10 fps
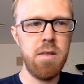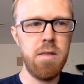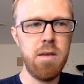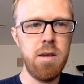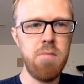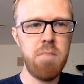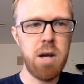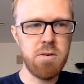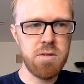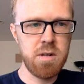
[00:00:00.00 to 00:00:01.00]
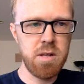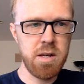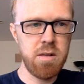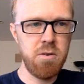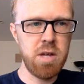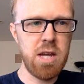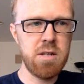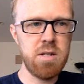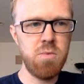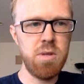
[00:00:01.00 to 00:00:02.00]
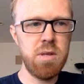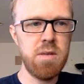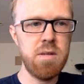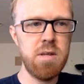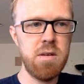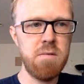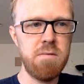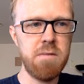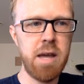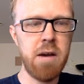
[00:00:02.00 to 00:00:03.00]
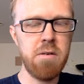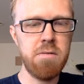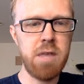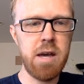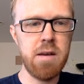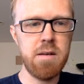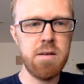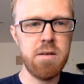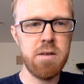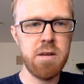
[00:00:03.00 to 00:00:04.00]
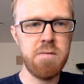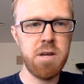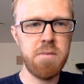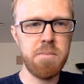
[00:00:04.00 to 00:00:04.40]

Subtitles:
the mouse click location within the div out of that click event.